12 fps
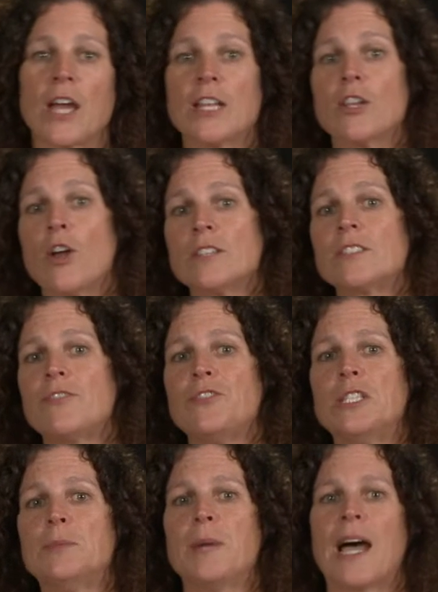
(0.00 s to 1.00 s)
gotten lots of
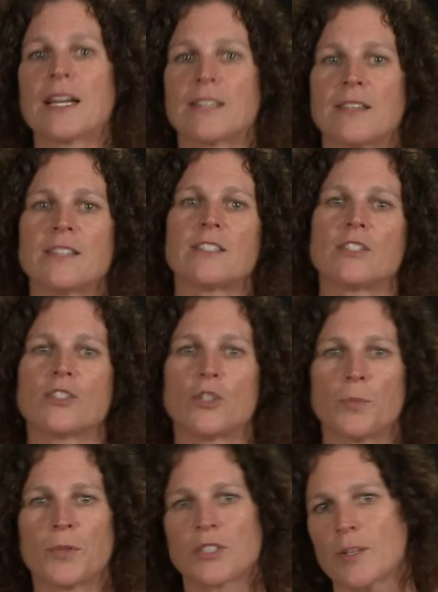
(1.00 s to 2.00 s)
feedback that this is
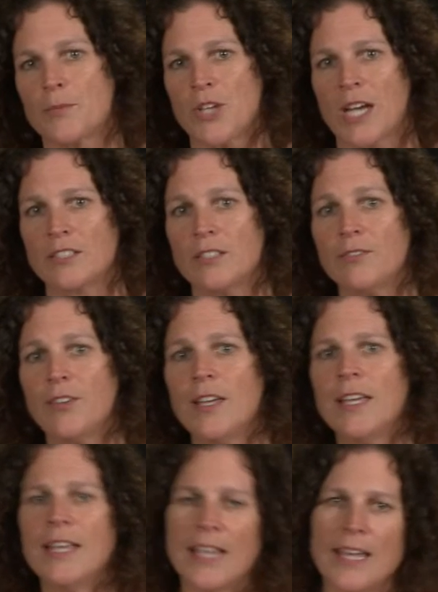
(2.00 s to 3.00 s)
super subjective.
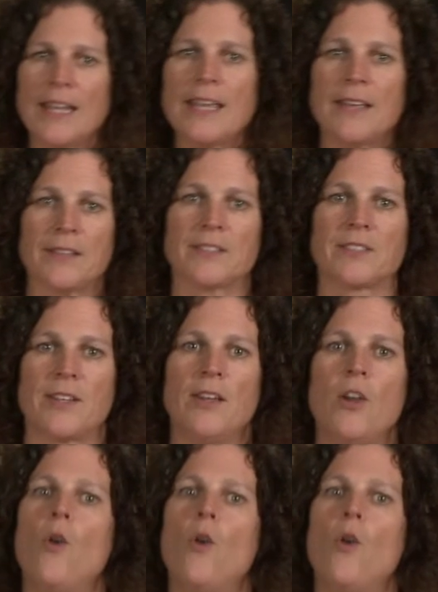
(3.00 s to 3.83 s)
It is.